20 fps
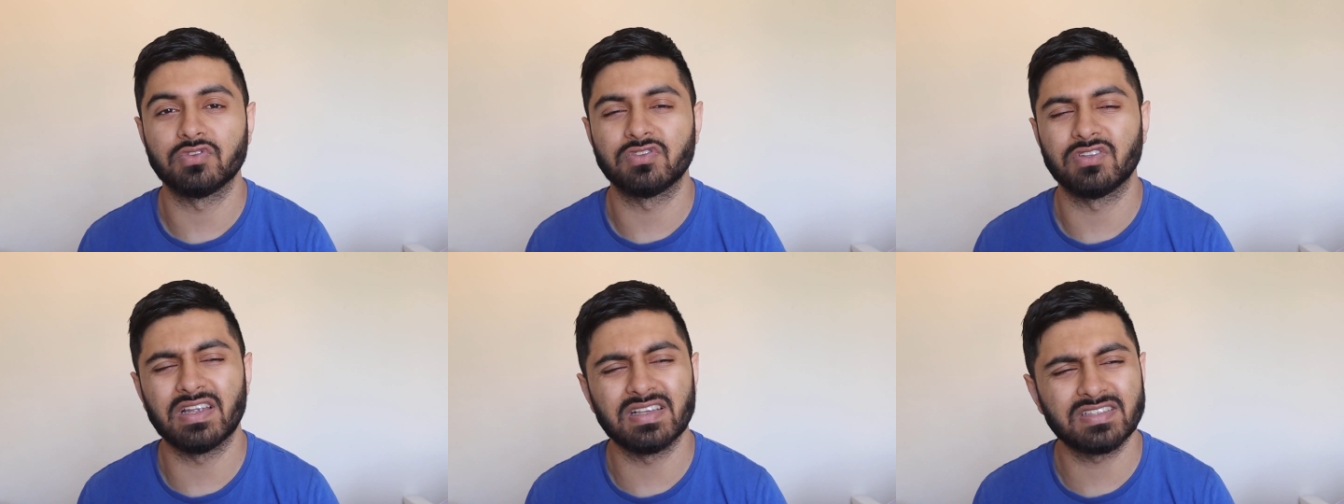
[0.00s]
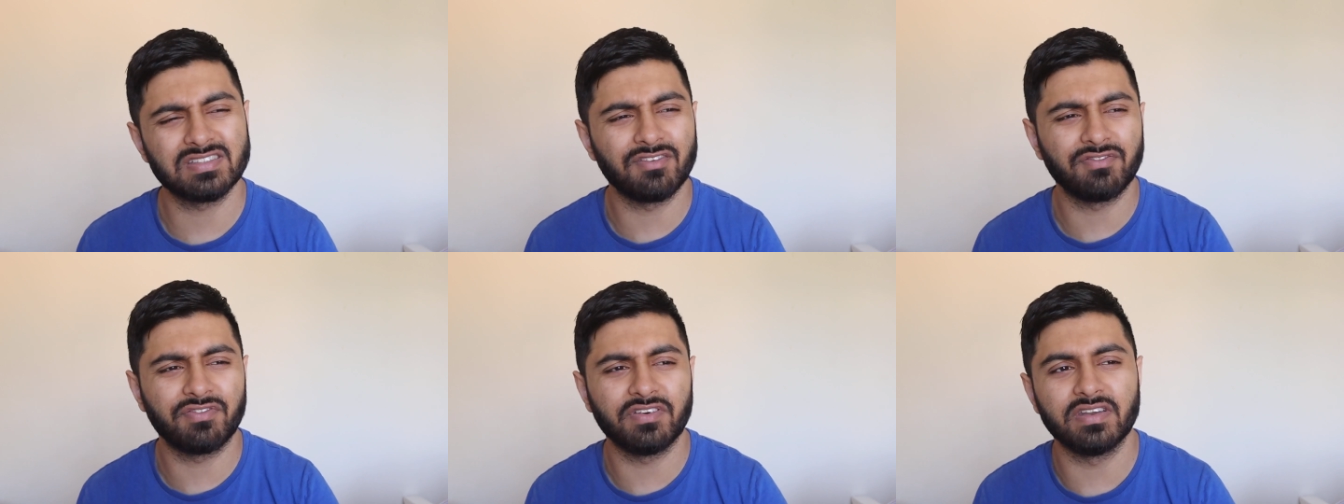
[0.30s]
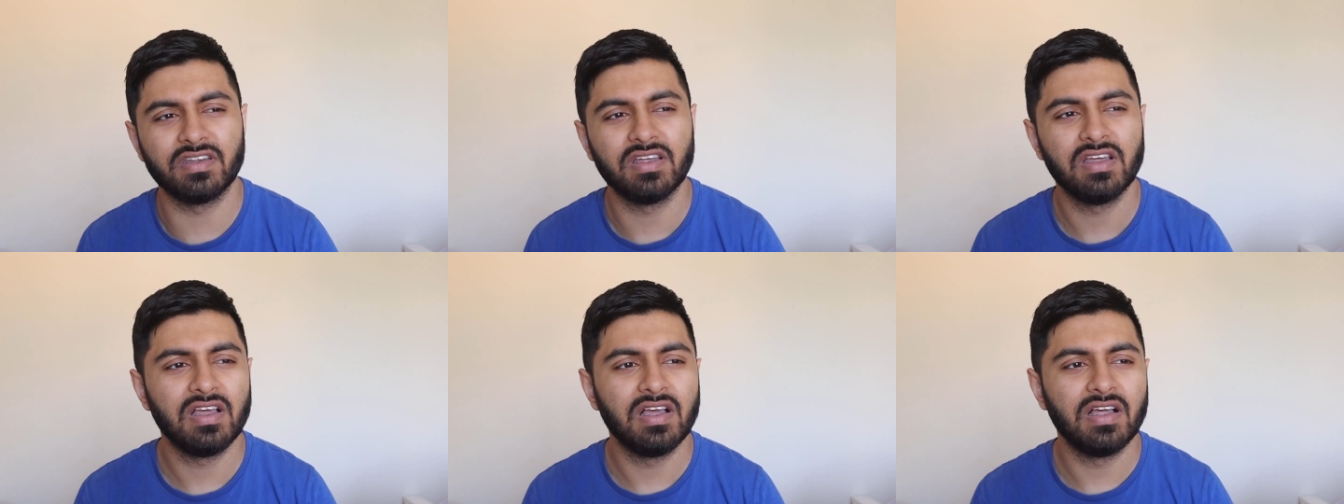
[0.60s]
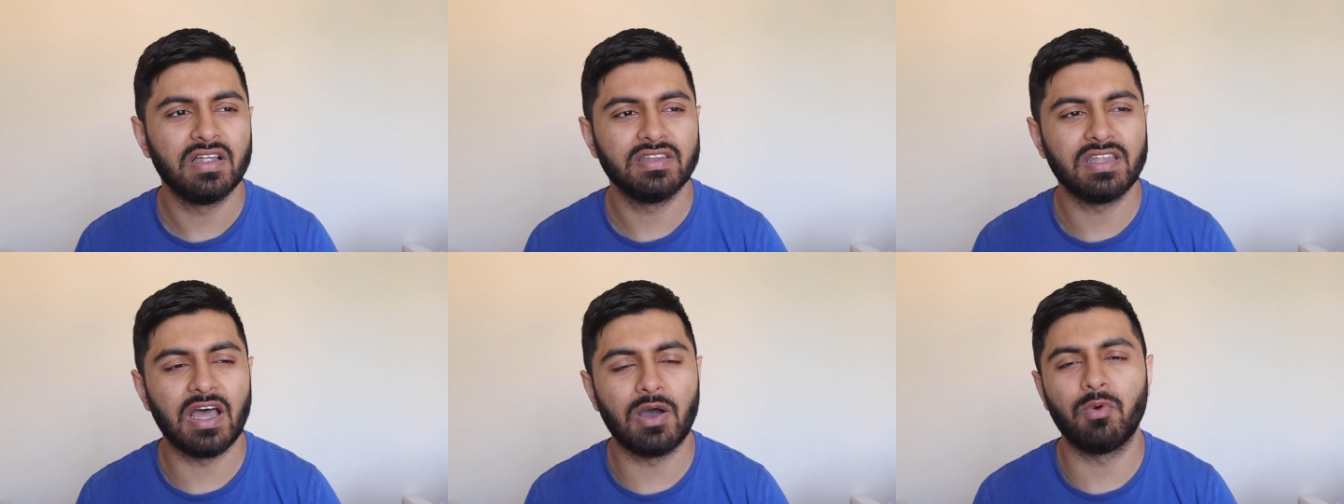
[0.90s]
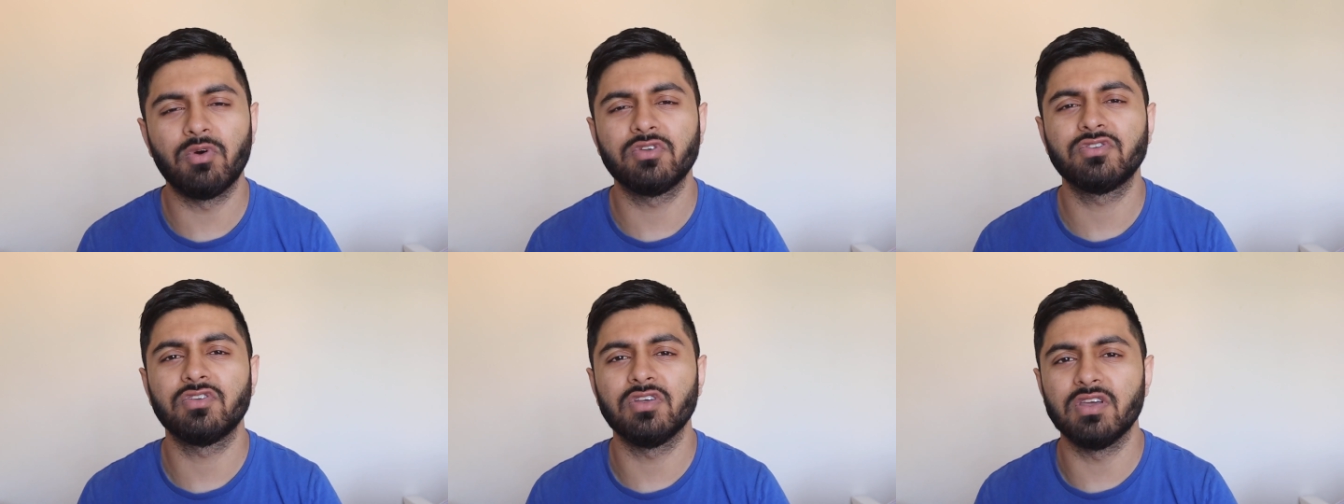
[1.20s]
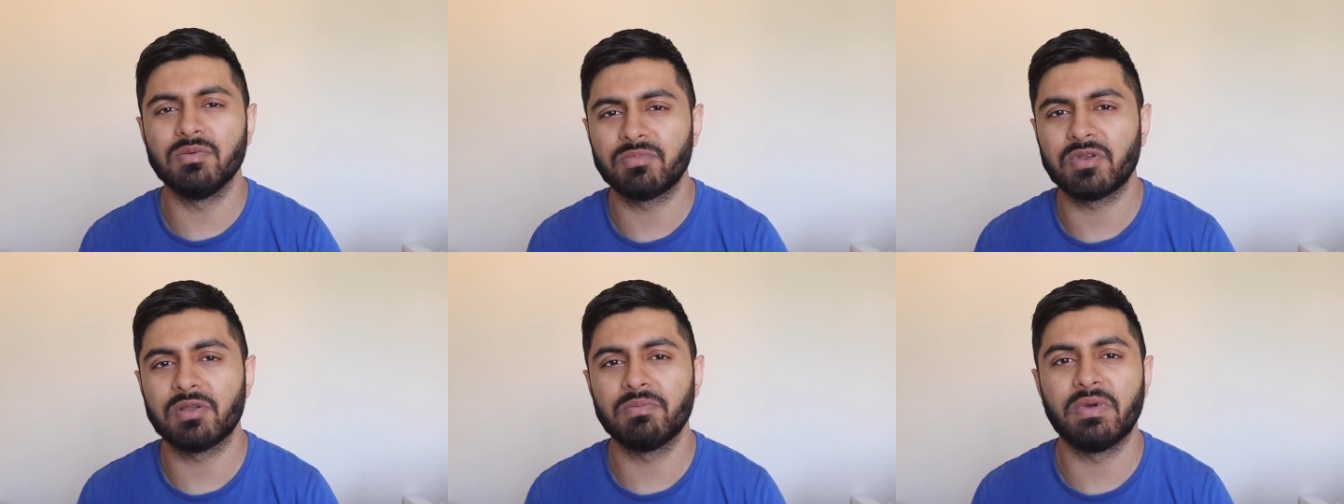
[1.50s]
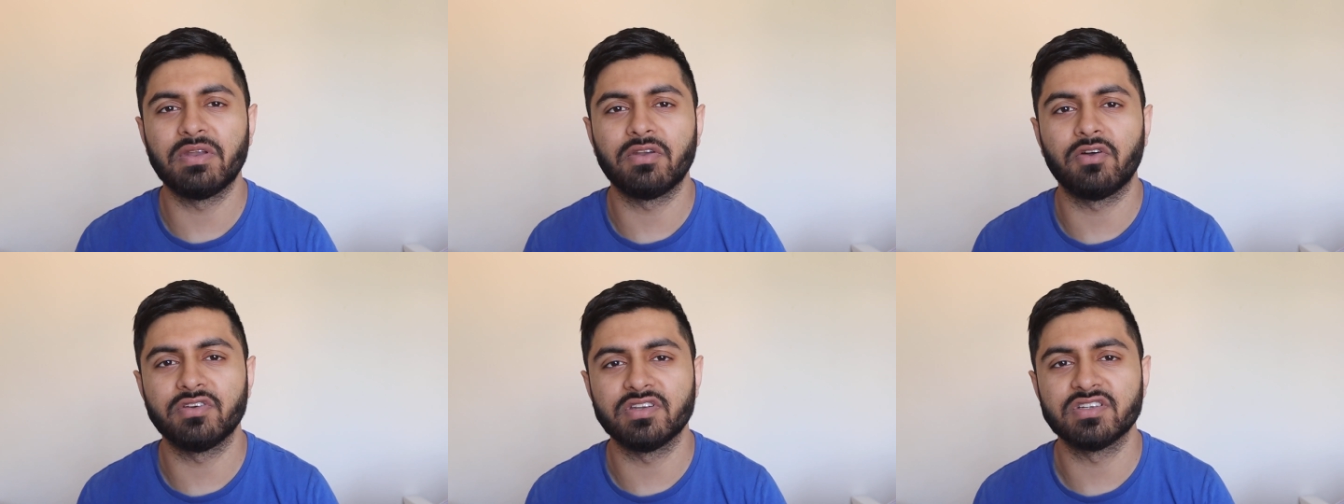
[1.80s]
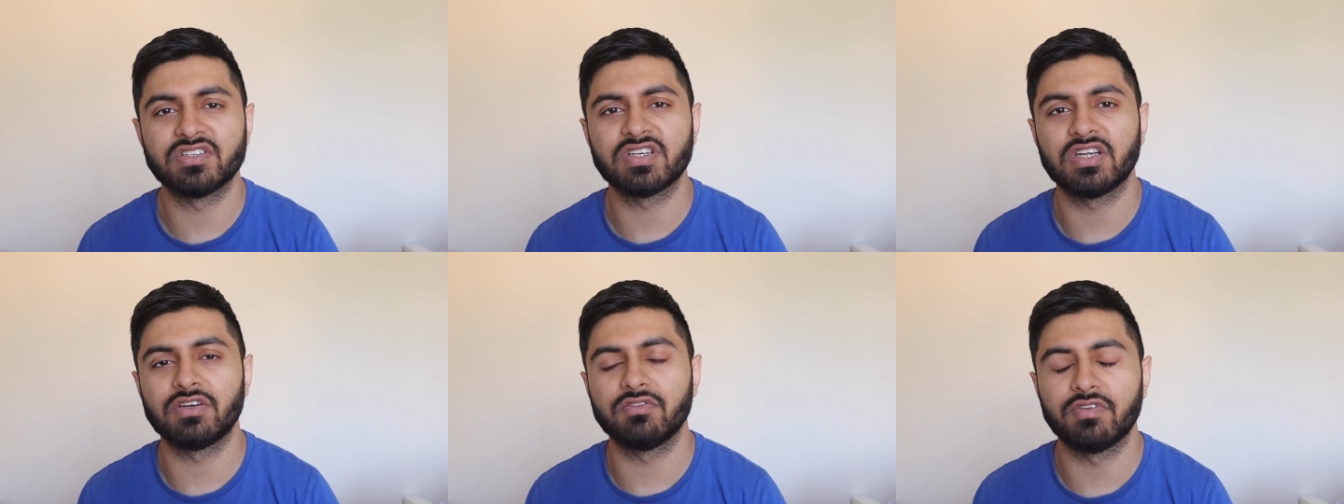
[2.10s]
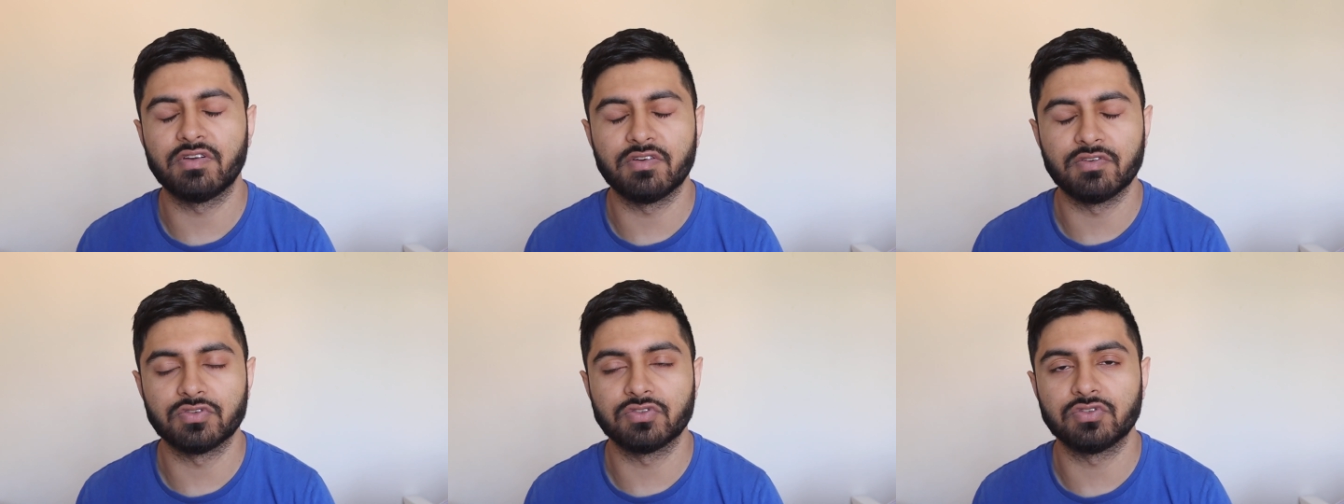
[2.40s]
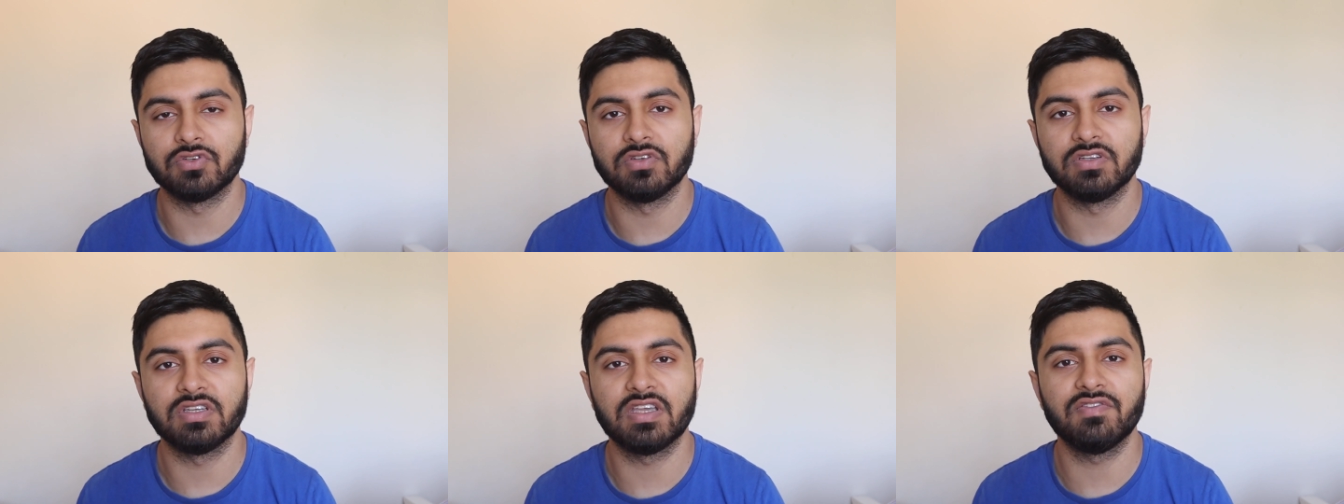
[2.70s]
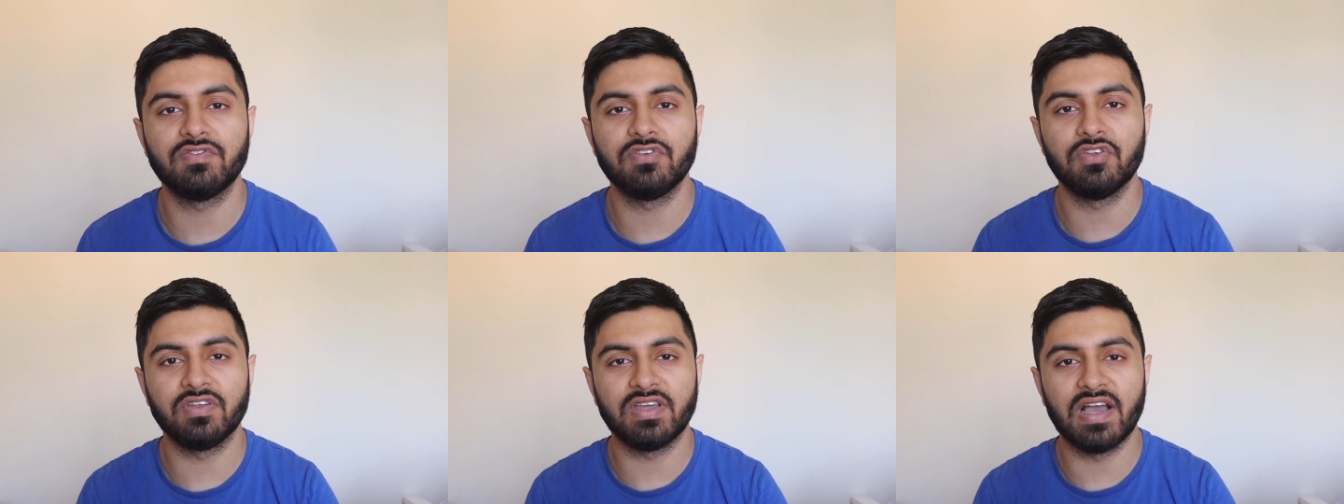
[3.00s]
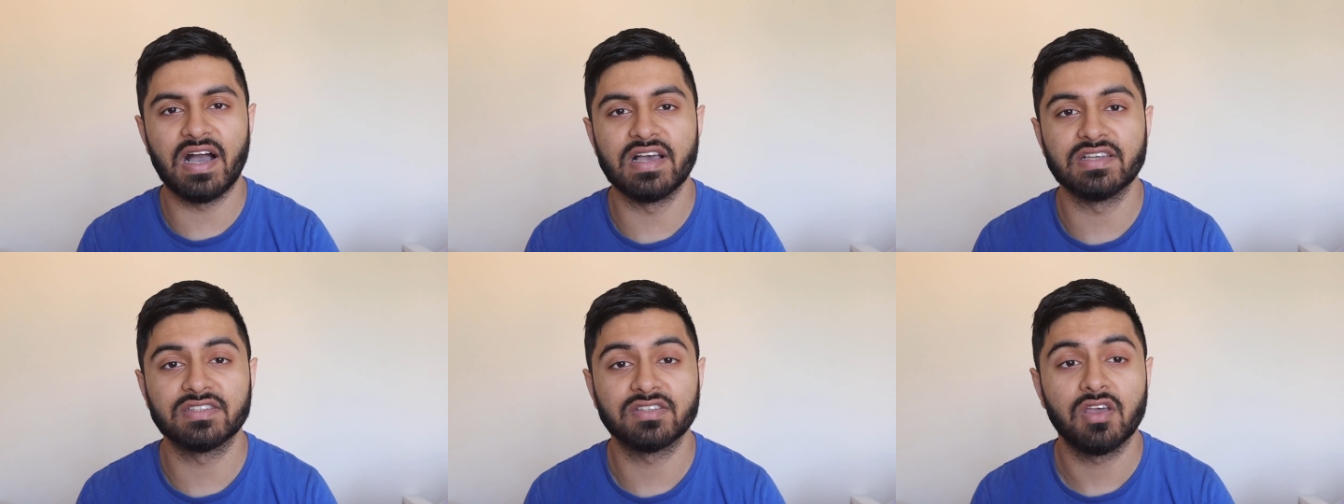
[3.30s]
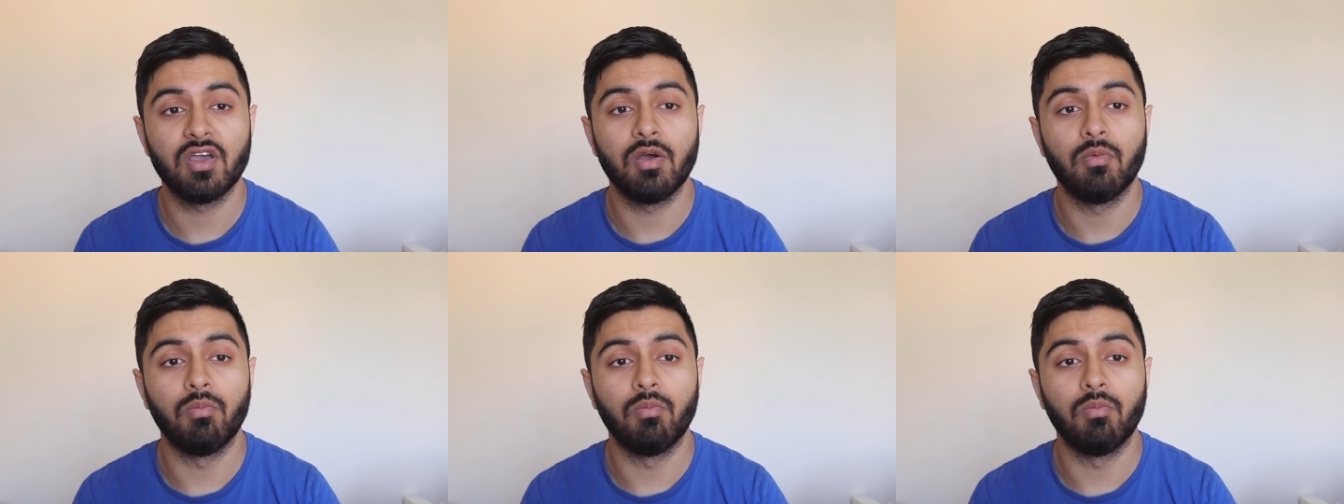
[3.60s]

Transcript: So that's something that I want to implement on this channel very soon, giving you guys